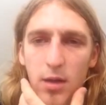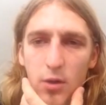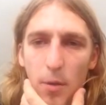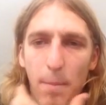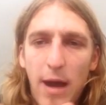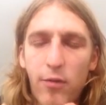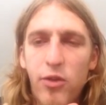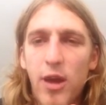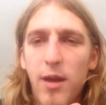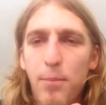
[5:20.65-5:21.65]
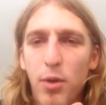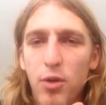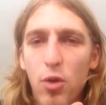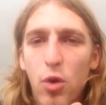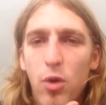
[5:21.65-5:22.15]
mouth shape
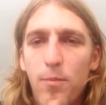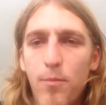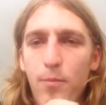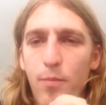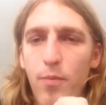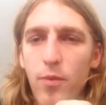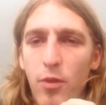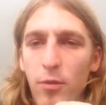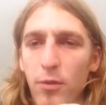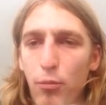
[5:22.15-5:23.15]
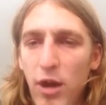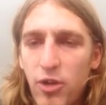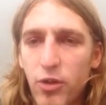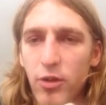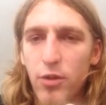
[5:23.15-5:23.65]
and the
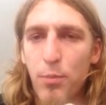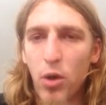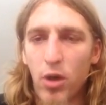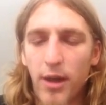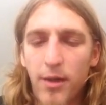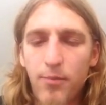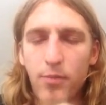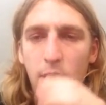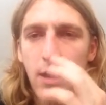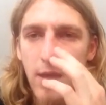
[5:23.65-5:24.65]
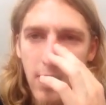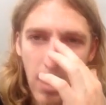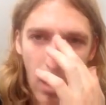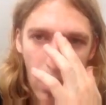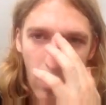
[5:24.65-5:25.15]
pressure that you put on it.
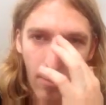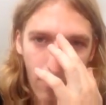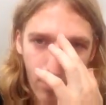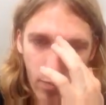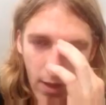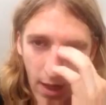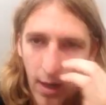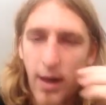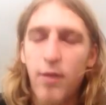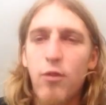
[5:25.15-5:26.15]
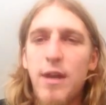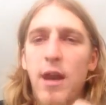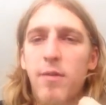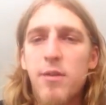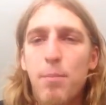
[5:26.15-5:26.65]
and it really
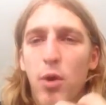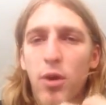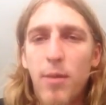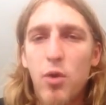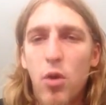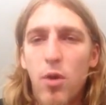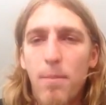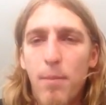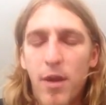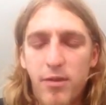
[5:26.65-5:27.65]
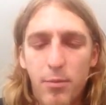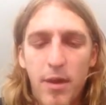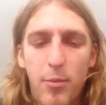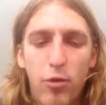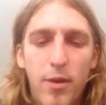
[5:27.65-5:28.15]
helps to build up your muscle
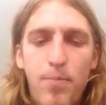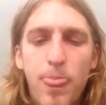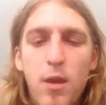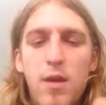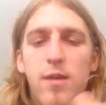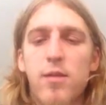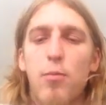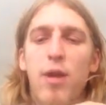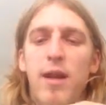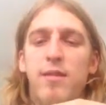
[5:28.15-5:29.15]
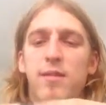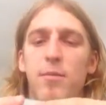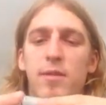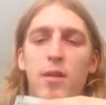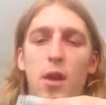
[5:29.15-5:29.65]
memory. So practice
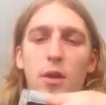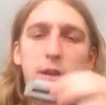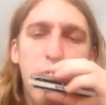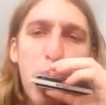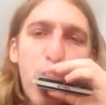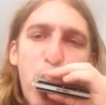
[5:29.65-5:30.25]
them slowly.